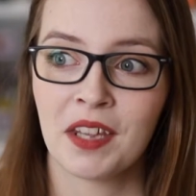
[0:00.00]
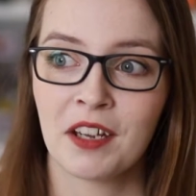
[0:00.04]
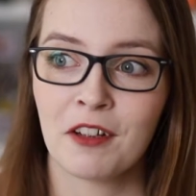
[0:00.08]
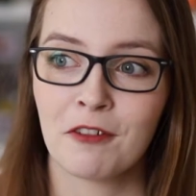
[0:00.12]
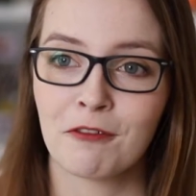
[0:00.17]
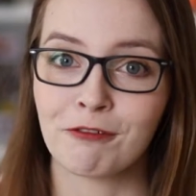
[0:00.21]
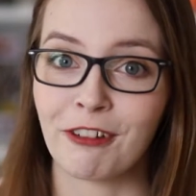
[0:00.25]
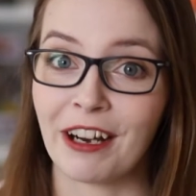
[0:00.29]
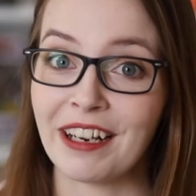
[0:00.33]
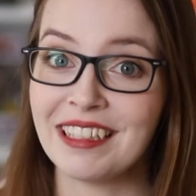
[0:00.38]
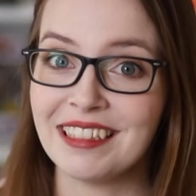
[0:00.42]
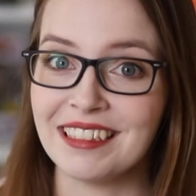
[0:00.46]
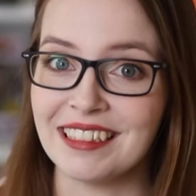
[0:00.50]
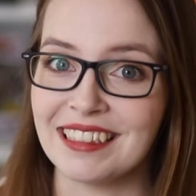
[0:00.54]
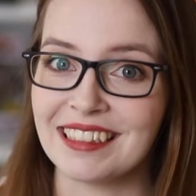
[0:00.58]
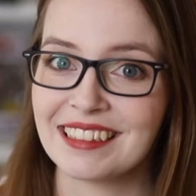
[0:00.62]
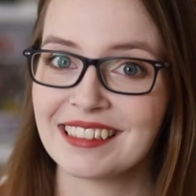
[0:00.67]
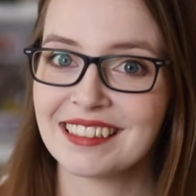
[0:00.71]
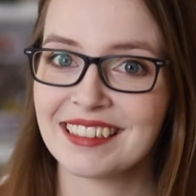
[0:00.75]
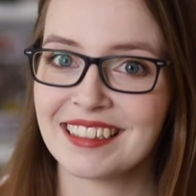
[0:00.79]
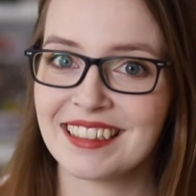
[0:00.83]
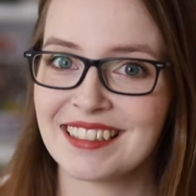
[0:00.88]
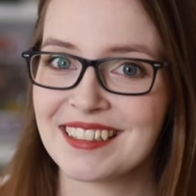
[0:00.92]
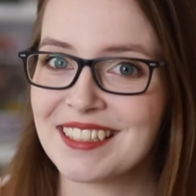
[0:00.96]

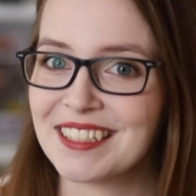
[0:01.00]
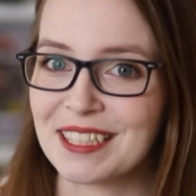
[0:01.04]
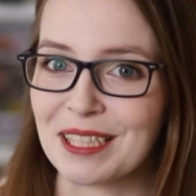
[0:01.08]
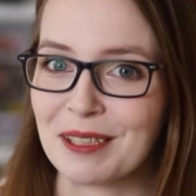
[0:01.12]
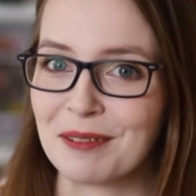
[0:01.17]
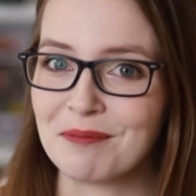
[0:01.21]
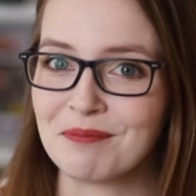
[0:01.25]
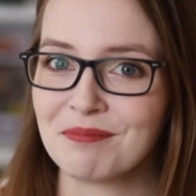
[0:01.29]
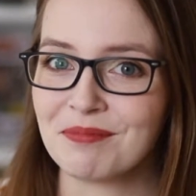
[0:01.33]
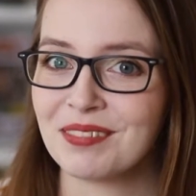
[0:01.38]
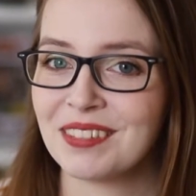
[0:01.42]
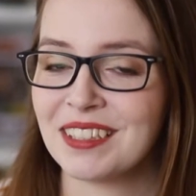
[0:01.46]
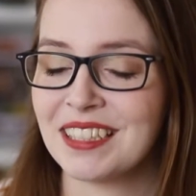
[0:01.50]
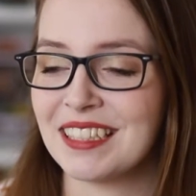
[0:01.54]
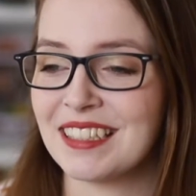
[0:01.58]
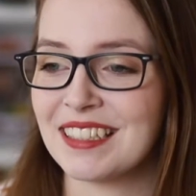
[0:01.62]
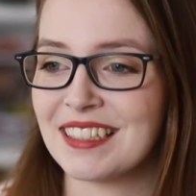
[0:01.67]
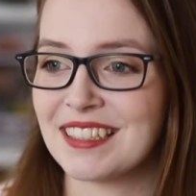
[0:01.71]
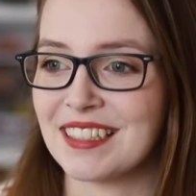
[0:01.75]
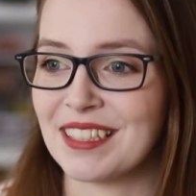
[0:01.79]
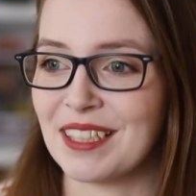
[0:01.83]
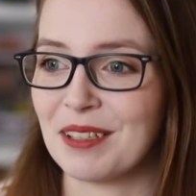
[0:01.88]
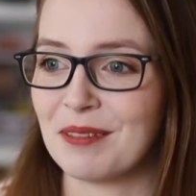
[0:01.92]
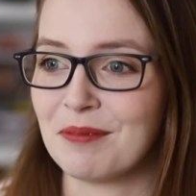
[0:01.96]
frightening in
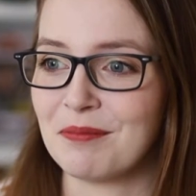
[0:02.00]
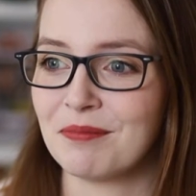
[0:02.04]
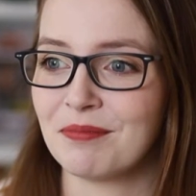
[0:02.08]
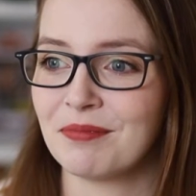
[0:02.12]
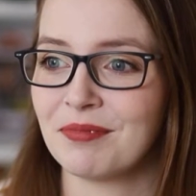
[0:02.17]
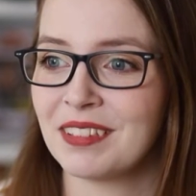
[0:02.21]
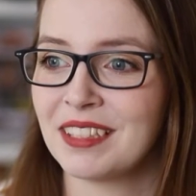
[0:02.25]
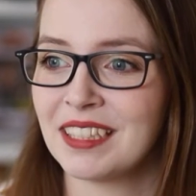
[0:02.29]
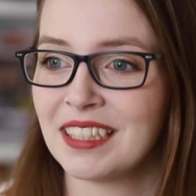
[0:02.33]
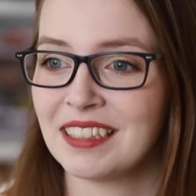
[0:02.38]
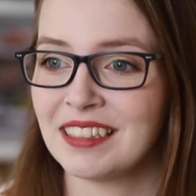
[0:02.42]
some